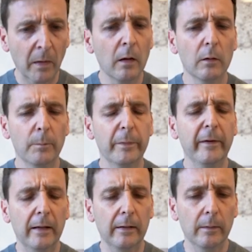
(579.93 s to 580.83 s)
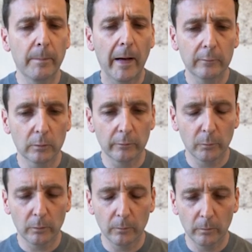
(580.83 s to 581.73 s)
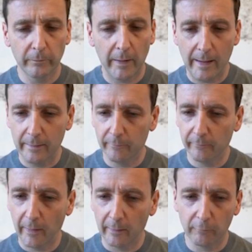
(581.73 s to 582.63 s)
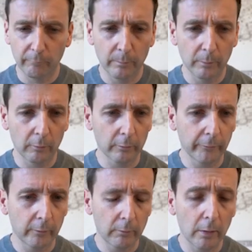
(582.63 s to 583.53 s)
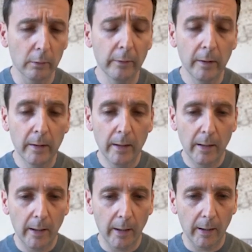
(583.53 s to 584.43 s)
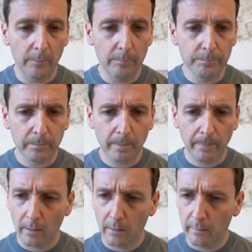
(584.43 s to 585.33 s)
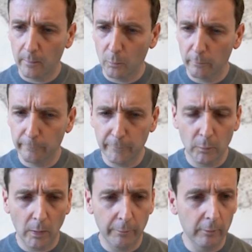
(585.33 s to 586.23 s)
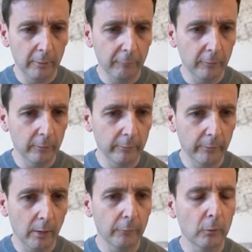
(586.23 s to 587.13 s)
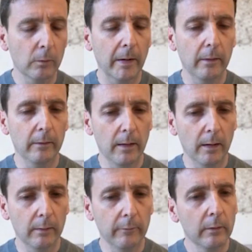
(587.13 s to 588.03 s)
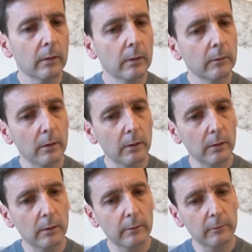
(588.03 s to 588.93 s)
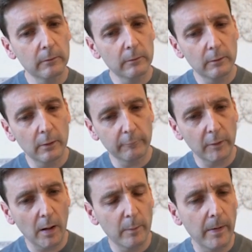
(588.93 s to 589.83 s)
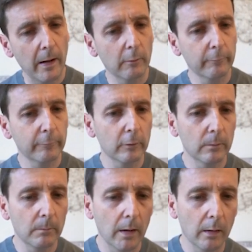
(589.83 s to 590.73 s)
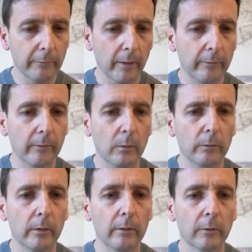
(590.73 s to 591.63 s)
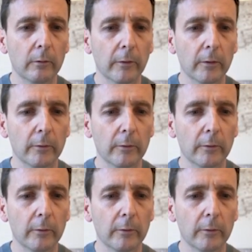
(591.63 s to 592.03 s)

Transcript: Particularly the bad ones was that end section from across the road, and there were a few other issues that I'll talk about at the end that have come about from testing with these photos.